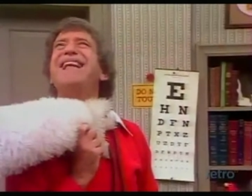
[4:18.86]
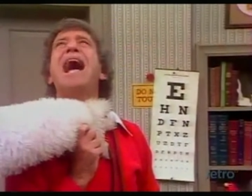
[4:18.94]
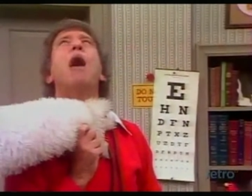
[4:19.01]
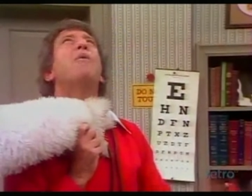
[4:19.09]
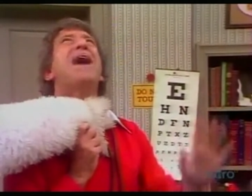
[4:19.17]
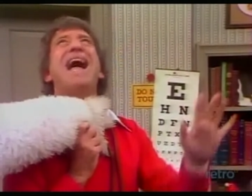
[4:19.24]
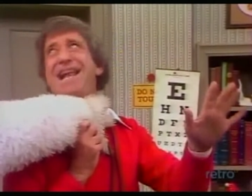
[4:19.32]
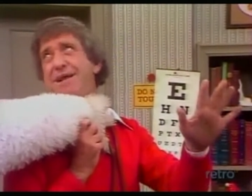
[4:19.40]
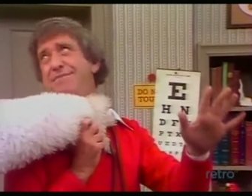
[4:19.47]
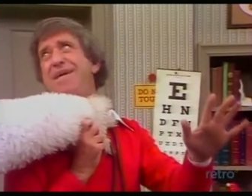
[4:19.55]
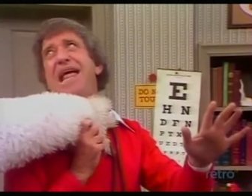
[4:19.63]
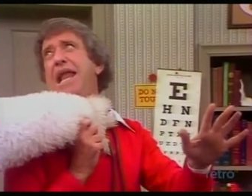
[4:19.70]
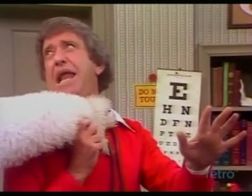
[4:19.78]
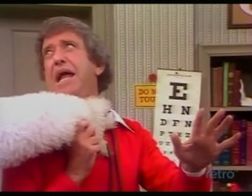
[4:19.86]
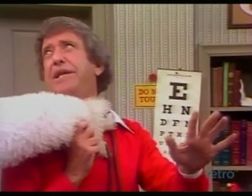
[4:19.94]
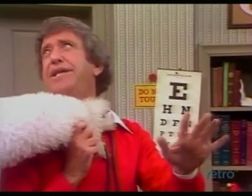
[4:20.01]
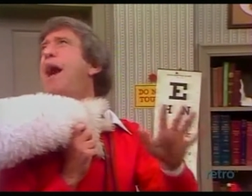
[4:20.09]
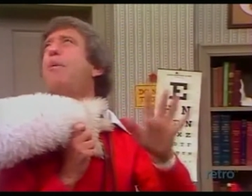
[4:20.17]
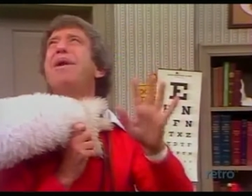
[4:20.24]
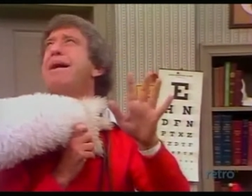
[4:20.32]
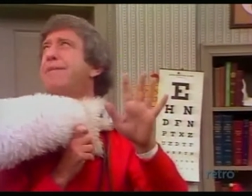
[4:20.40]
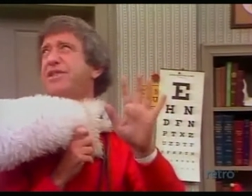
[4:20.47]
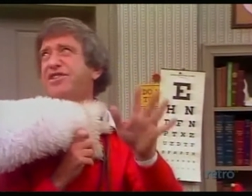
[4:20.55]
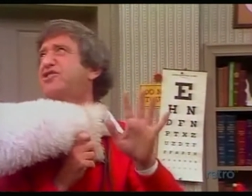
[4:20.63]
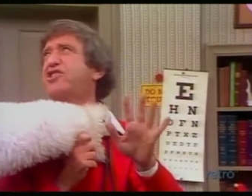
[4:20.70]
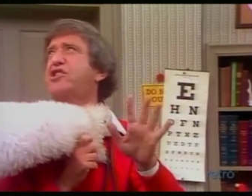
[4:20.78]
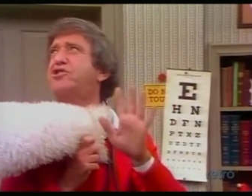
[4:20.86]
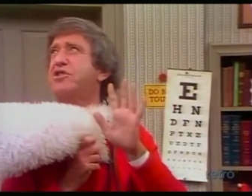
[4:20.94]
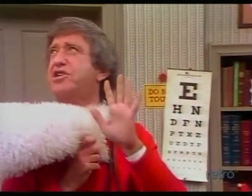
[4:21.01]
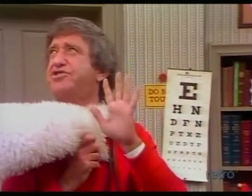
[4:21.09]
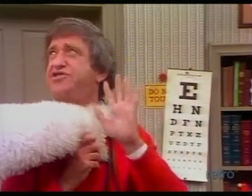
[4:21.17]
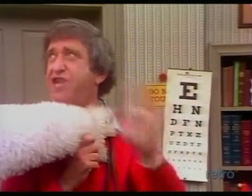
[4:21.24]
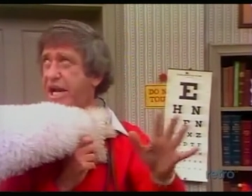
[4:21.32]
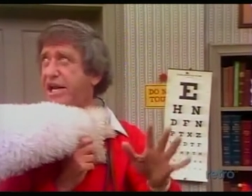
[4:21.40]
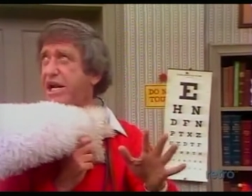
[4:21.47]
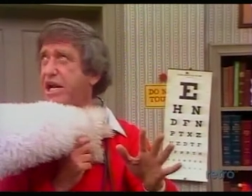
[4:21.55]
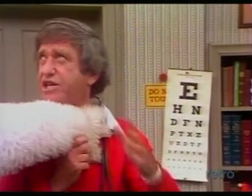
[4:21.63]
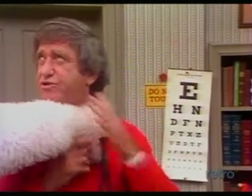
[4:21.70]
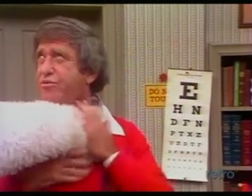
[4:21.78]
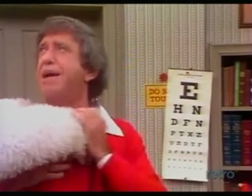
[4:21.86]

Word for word: Now wait a minute. Really? Now wait a minute. This is ridiculous.